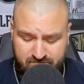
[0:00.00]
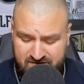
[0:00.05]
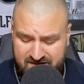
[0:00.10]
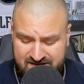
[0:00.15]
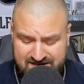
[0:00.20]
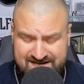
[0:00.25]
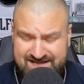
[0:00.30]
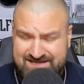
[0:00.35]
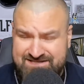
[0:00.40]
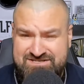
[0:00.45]

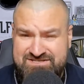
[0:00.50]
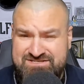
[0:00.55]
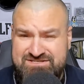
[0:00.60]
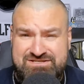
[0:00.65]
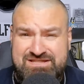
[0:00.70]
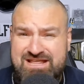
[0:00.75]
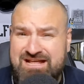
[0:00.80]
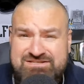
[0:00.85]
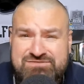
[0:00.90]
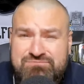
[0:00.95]
And it just,
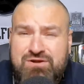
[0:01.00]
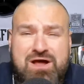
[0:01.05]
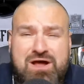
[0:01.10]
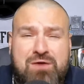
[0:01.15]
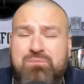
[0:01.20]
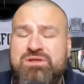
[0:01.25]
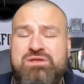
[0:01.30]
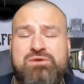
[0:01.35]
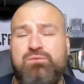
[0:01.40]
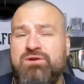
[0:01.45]
that's not
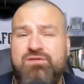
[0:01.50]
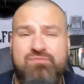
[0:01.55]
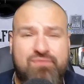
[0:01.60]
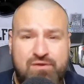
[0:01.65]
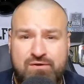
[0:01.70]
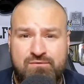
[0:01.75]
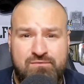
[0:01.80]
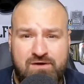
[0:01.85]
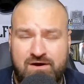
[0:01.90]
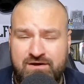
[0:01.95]
what you want
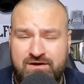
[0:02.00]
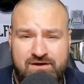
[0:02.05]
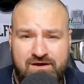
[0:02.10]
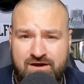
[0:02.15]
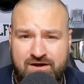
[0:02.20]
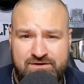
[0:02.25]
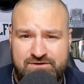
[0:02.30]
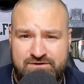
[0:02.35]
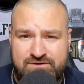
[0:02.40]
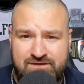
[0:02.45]
to do
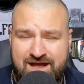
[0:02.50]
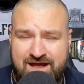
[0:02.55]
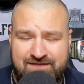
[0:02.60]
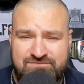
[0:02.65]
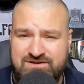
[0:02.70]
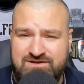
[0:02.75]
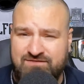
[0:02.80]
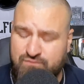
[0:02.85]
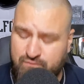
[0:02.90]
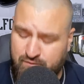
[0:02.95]
on your live
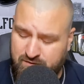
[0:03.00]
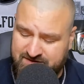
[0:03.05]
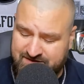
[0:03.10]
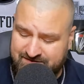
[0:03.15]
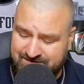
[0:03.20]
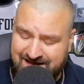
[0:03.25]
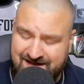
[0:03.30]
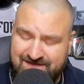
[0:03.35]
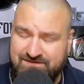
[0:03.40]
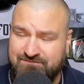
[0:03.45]
draft. You want the
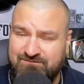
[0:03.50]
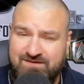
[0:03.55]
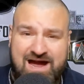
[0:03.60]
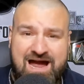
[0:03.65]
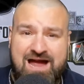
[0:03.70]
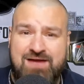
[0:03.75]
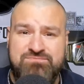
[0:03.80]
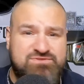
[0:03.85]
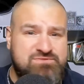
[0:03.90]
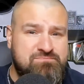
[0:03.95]

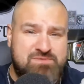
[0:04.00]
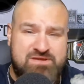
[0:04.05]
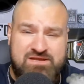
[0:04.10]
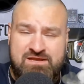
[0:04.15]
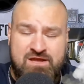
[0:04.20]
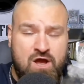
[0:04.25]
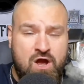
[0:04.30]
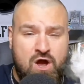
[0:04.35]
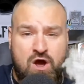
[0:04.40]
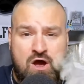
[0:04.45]
vibes to
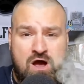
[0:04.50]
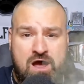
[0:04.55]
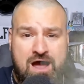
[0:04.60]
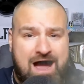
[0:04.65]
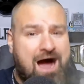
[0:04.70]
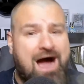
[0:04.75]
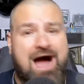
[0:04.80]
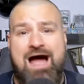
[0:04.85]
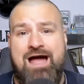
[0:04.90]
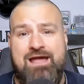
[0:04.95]
be
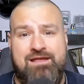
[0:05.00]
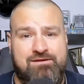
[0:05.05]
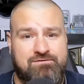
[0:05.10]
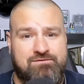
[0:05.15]
high.